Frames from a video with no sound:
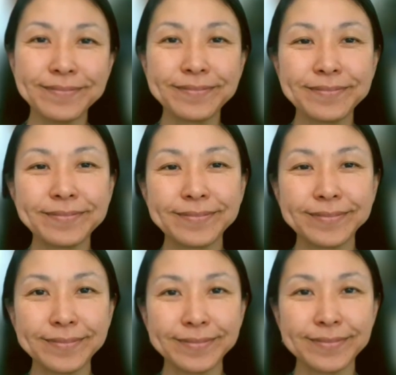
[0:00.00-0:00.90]

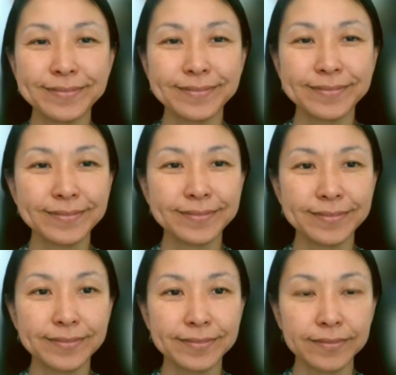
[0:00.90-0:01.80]

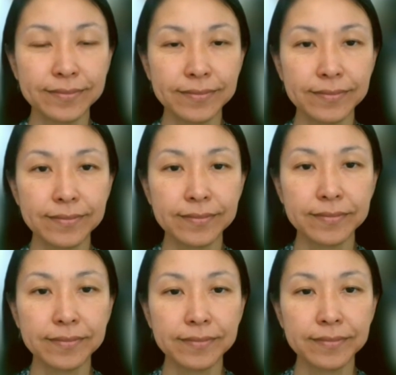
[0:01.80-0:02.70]

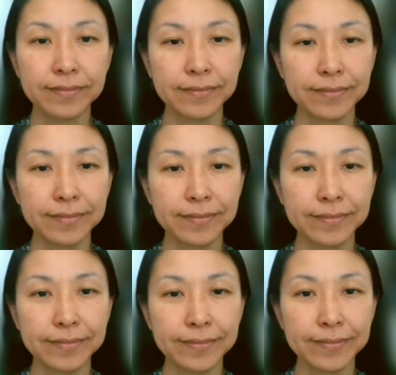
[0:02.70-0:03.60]

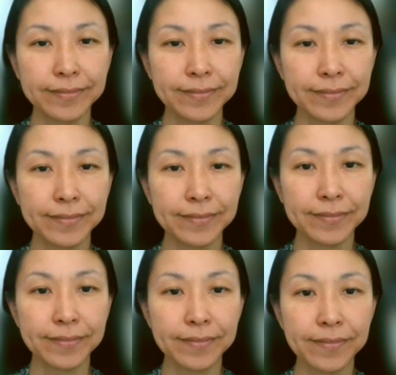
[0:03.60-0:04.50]

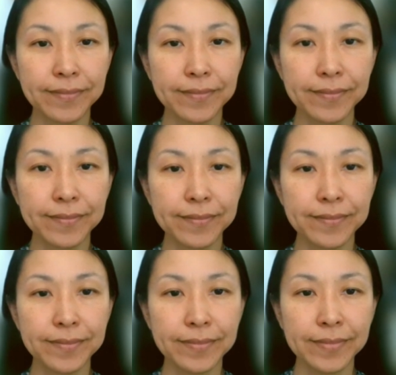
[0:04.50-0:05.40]

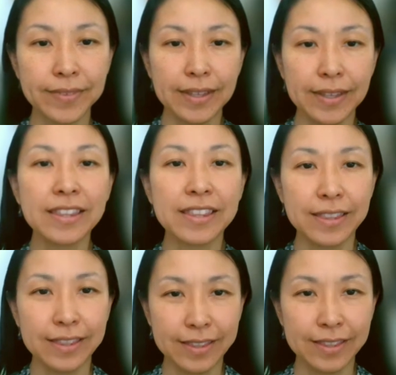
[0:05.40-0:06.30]

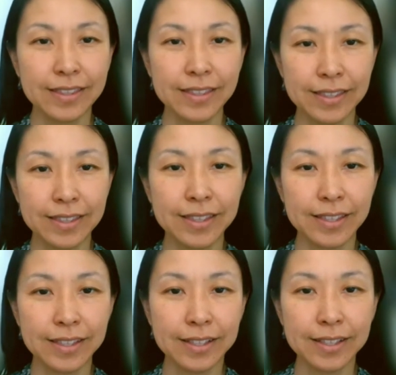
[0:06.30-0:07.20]

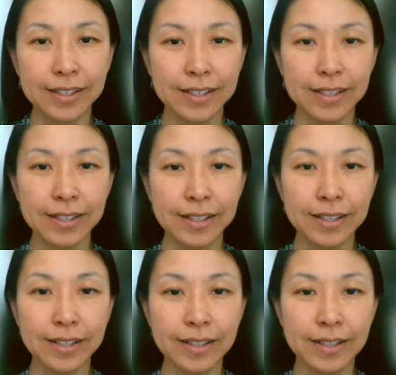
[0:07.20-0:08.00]
[no speech]